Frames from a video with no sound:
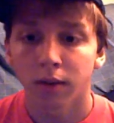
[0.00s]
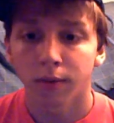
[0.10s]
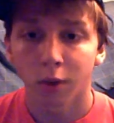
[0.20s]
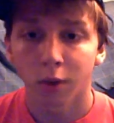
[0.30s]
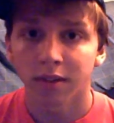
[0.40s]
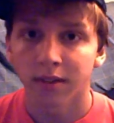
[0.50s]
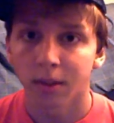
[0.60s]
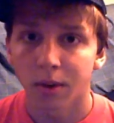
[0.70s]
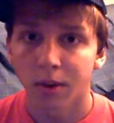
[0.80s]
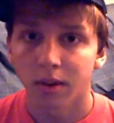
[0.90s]
forcing
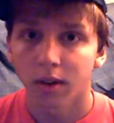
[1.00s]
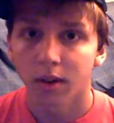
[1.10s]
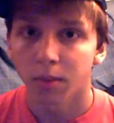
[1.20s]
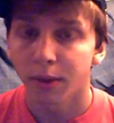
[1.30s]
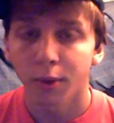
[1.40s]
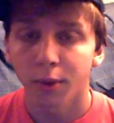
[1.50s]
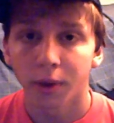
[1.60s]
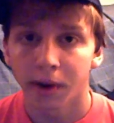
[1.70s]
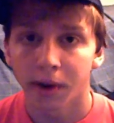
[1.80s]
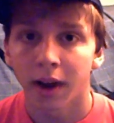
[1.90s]
someone to be who
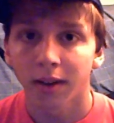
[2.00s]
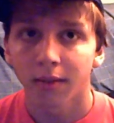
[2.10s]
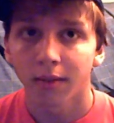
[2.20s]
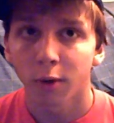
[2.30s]
they are not,